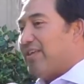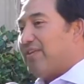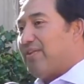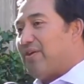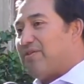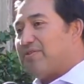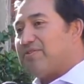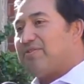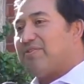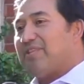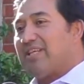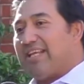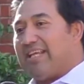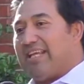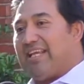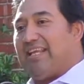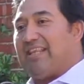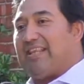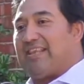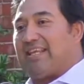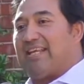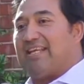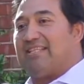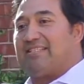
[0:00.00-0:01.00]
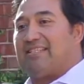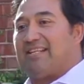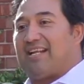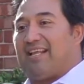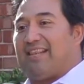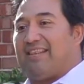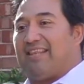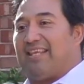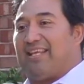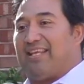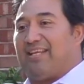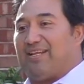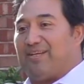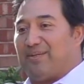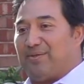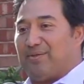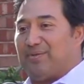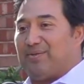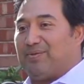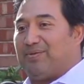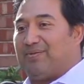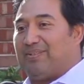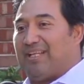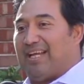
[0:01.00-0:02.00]
Those are the key things that I think,
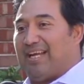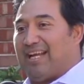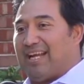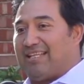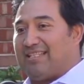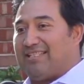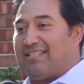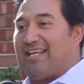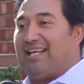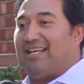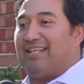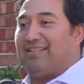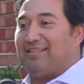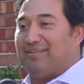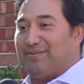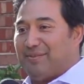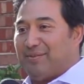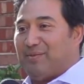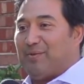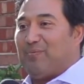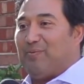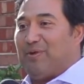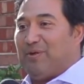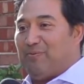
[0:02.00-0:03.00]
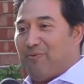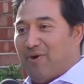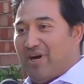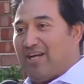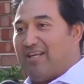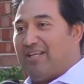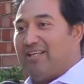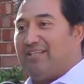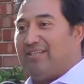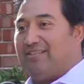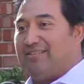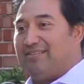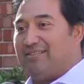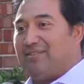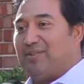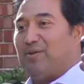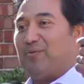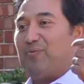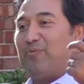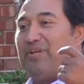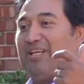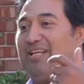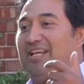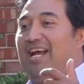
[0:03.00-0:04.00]
like I said, we wanted,
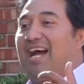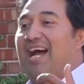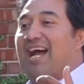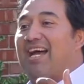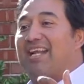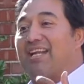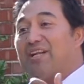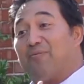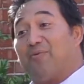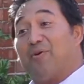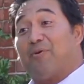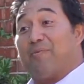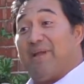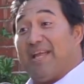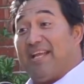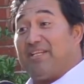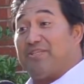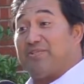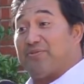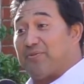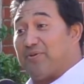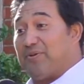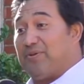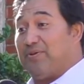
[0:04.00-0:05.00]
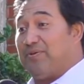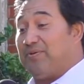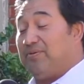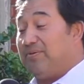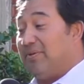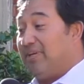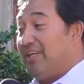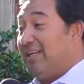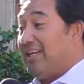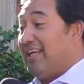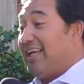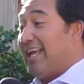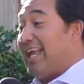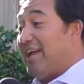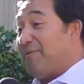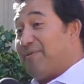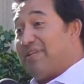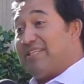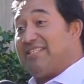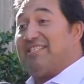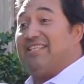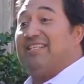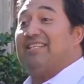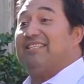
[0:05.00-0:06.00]
we got, and we're made true, and
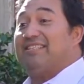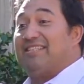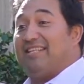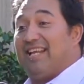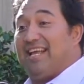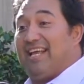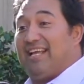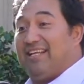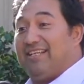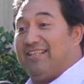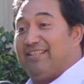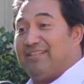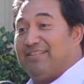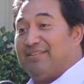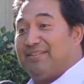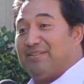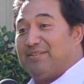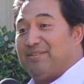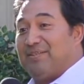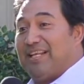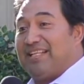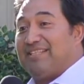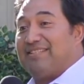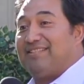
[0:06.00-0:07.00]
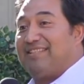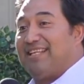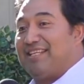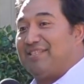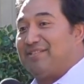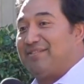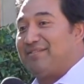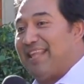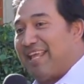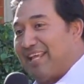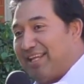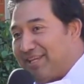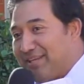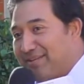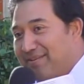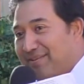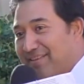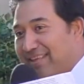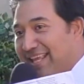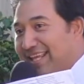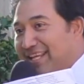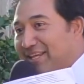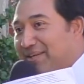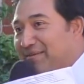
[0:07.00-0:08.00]
we see it today. So that's
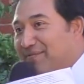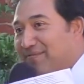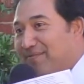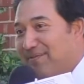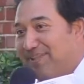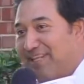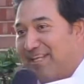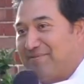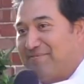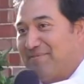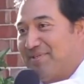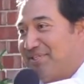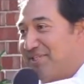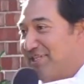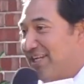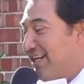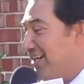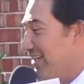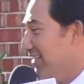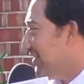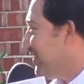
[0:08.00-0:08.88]
thank you for letting me share.